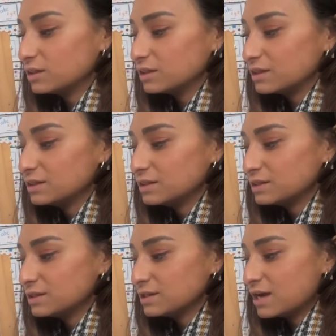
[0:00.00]

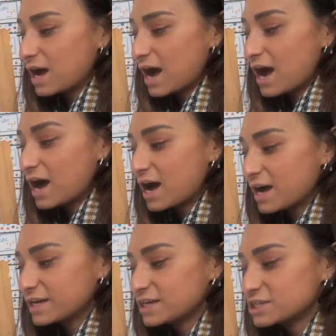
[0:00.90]

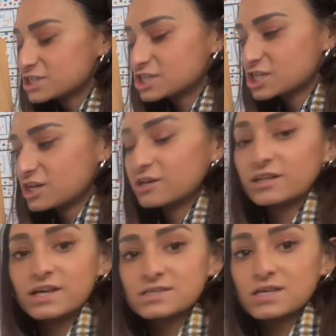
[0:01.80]
I, t.
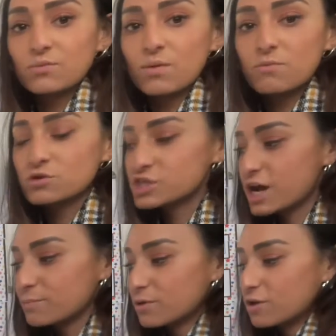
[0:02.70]
Let's say it one more
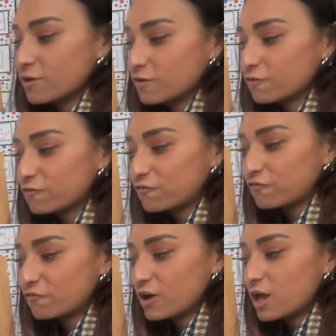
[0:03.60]
time.
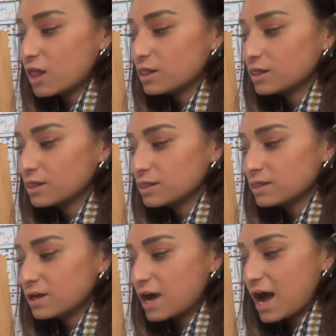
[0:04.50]

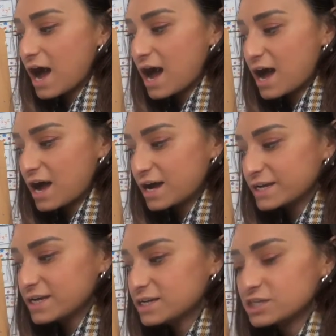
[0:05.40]

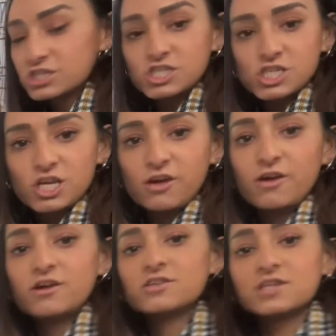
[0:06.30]
I, t.
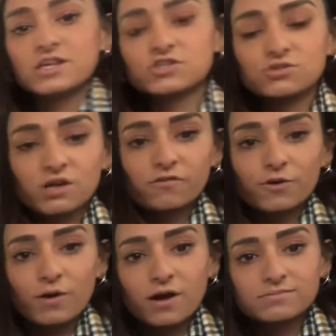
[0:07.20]
So let's use our
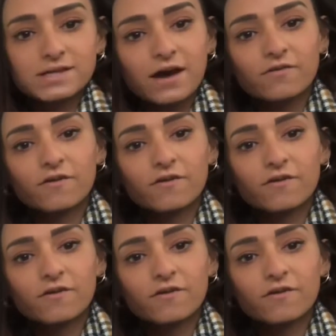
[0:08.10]
robot arms now.